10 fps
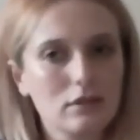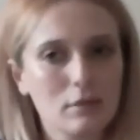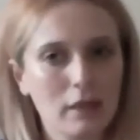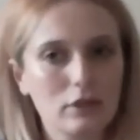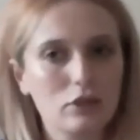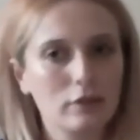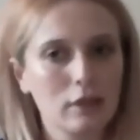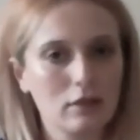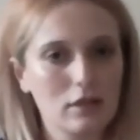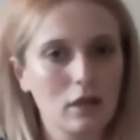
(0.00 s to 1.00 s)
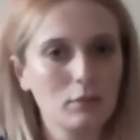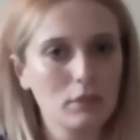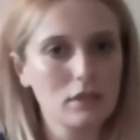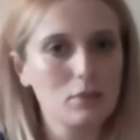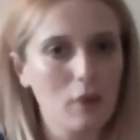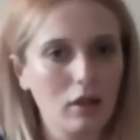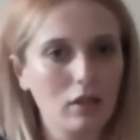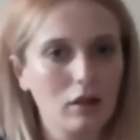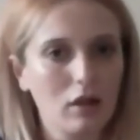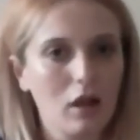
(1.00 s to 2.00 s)
dementia and Alzheimer's as
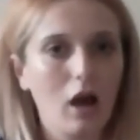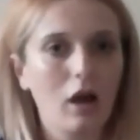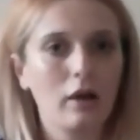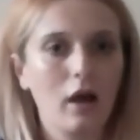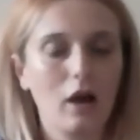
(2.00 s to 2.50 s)
well, and